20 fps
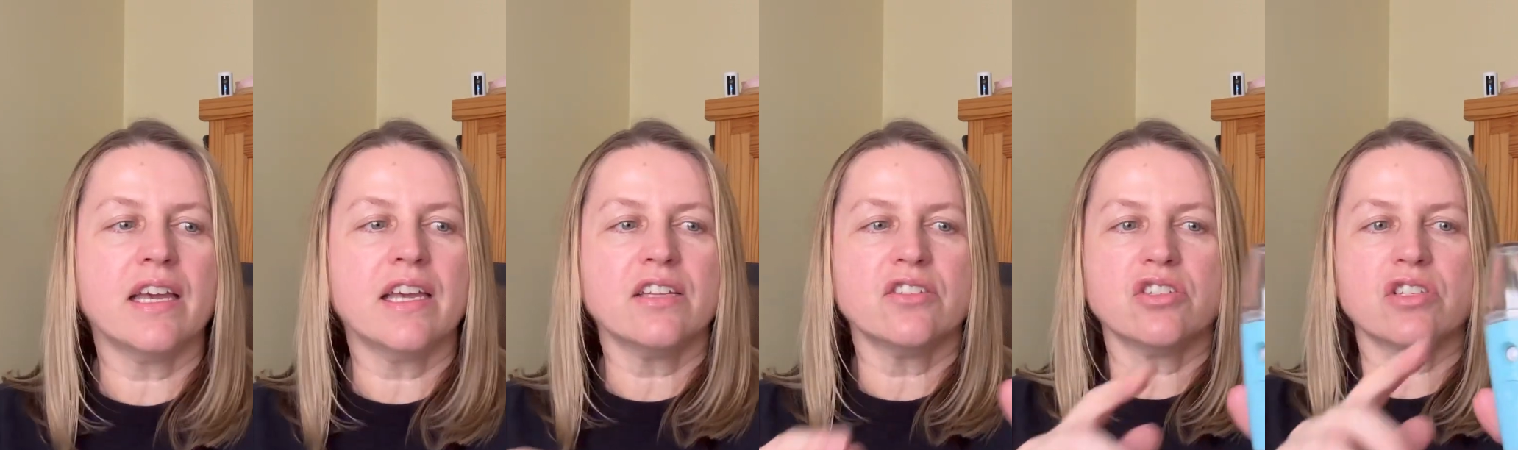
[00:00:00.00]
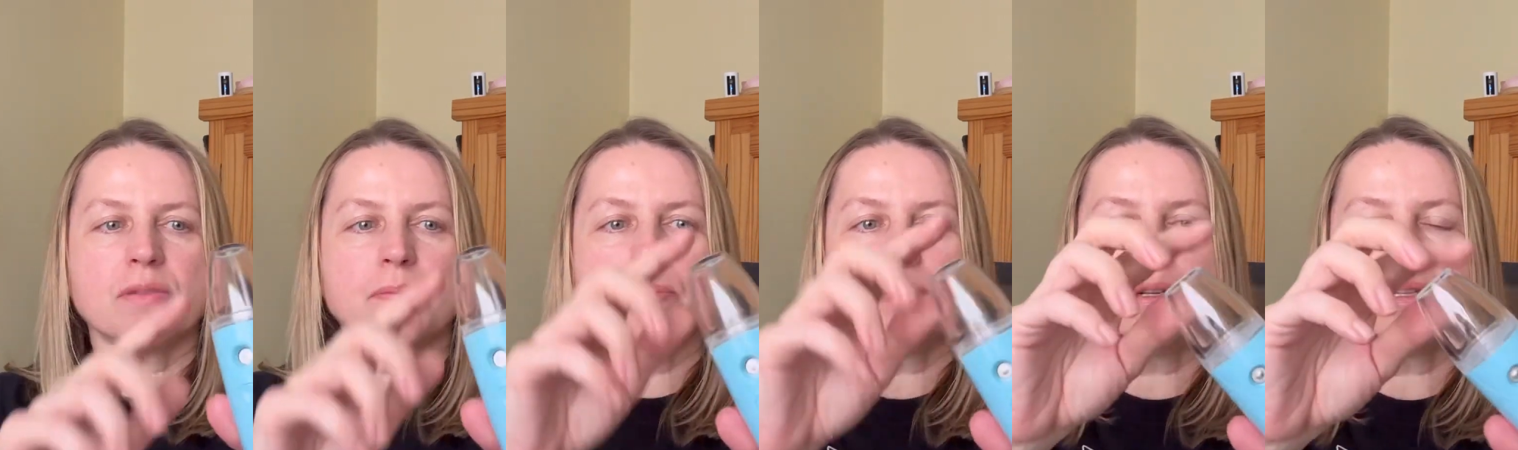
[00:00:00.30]

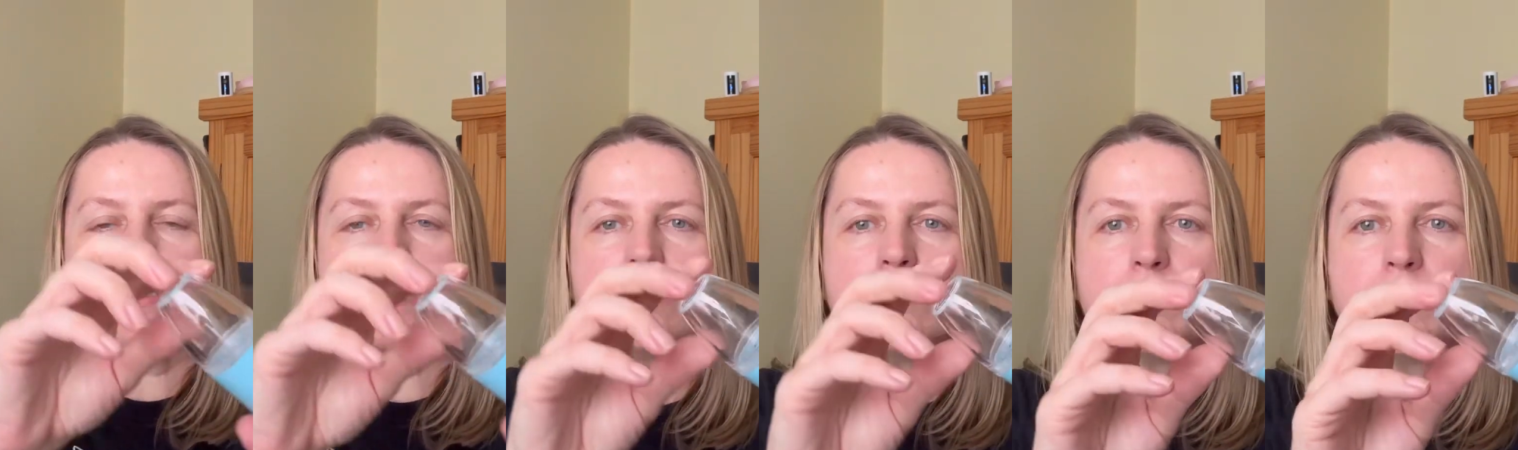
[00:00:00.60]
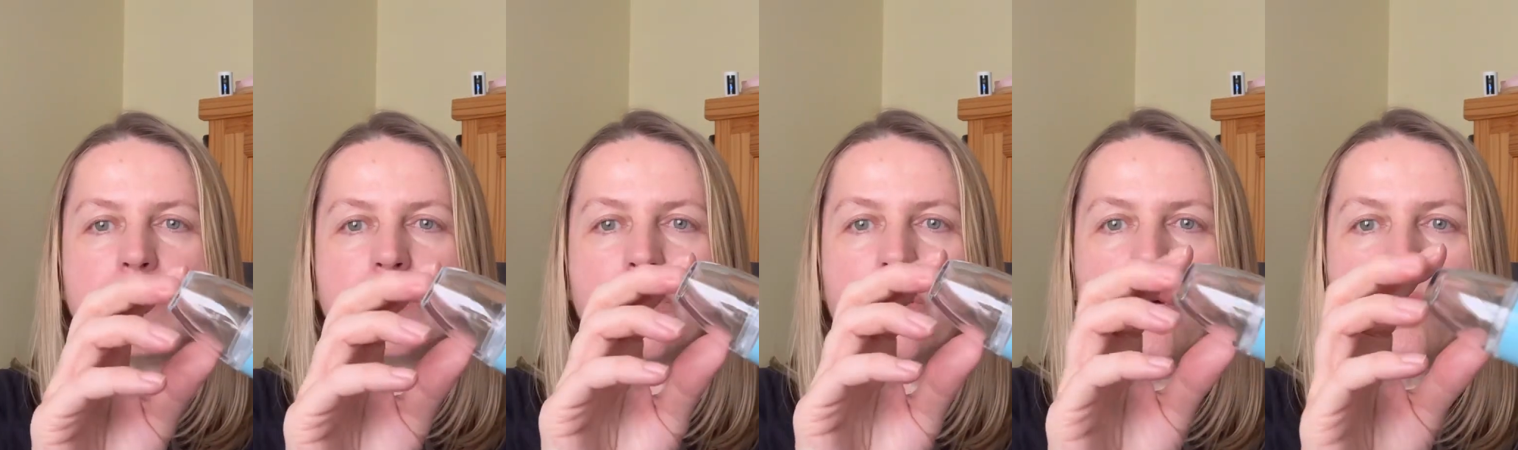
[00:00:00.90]
just put a little bit
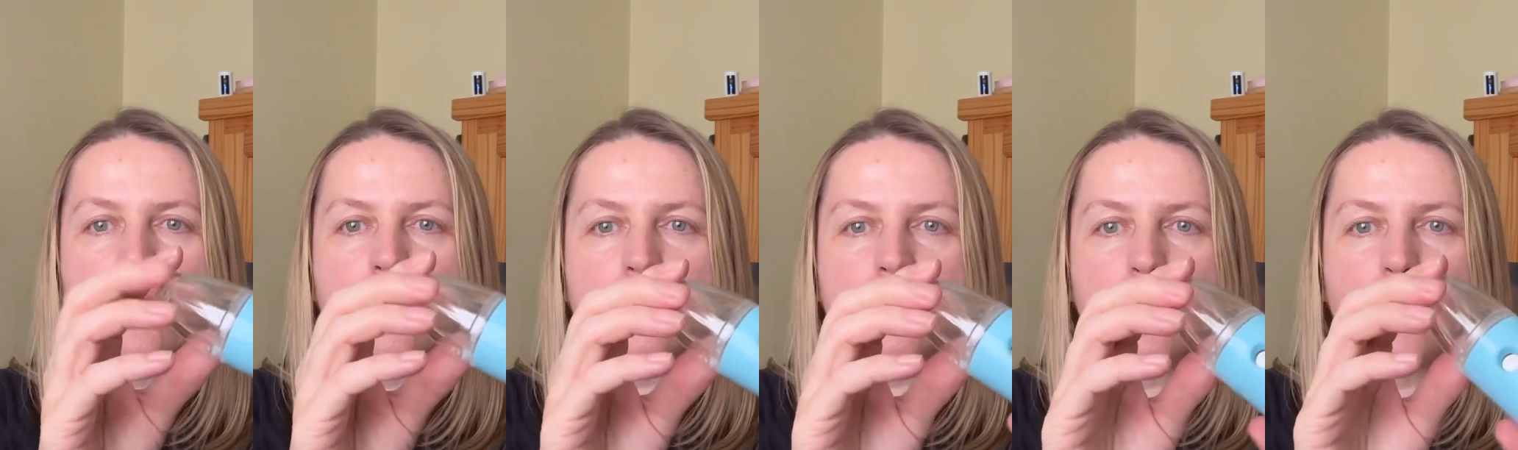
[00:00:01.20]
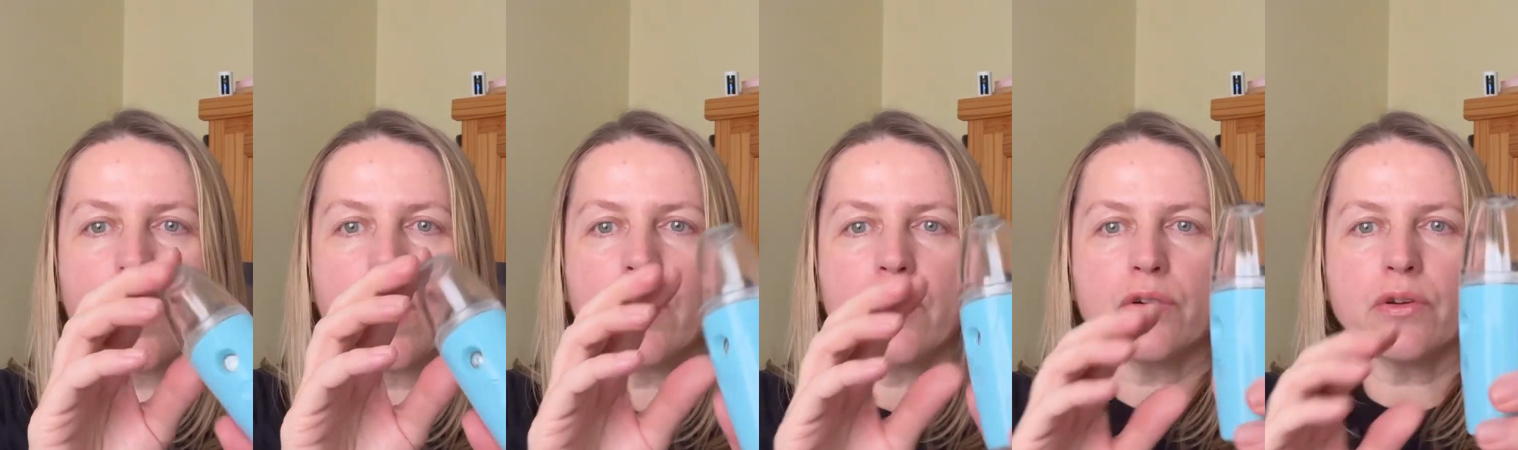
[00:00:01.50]
of cold
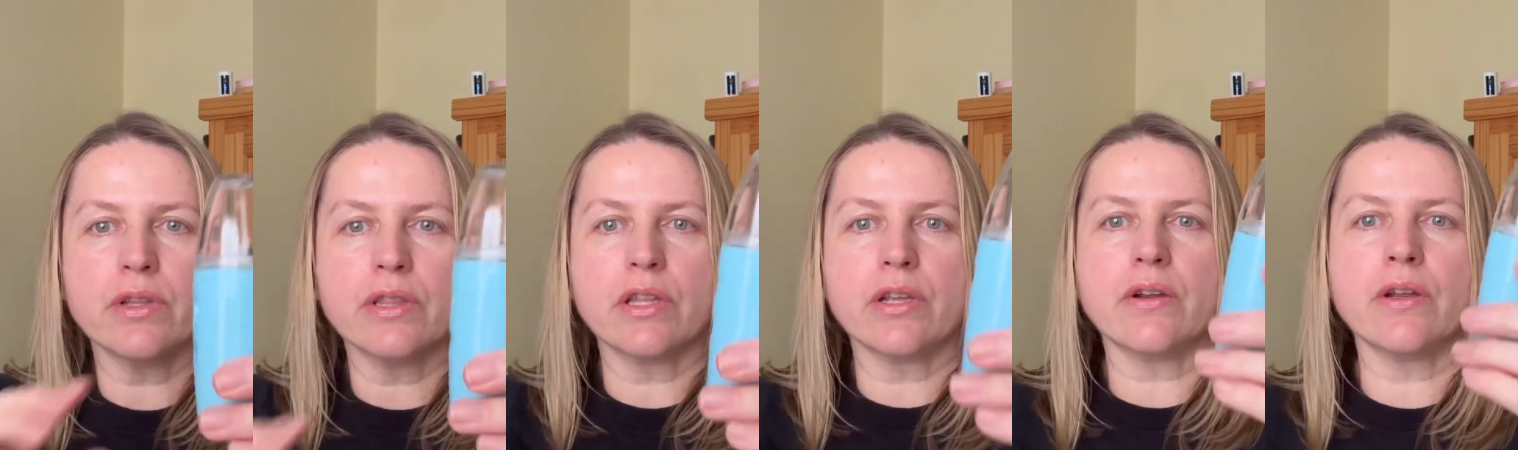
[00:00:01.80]
water in there